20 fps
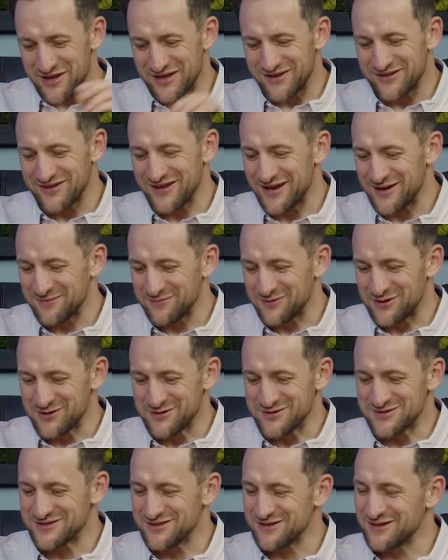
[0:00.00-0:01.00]
that time yeah. that
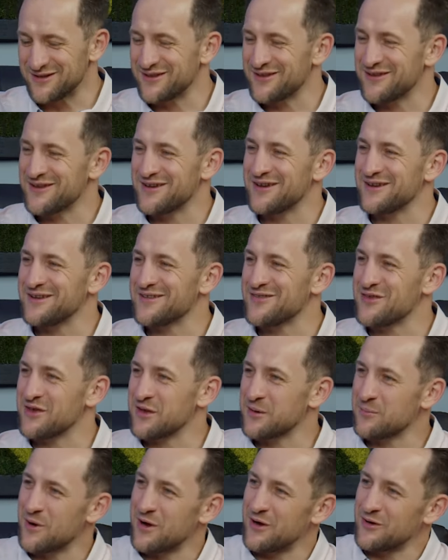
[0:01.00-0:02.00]
you still
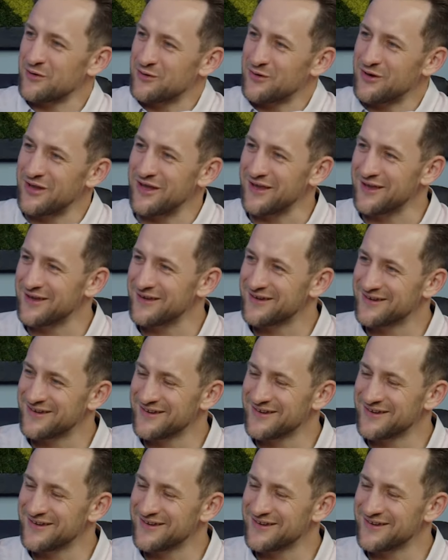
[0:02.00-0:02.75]
think about today.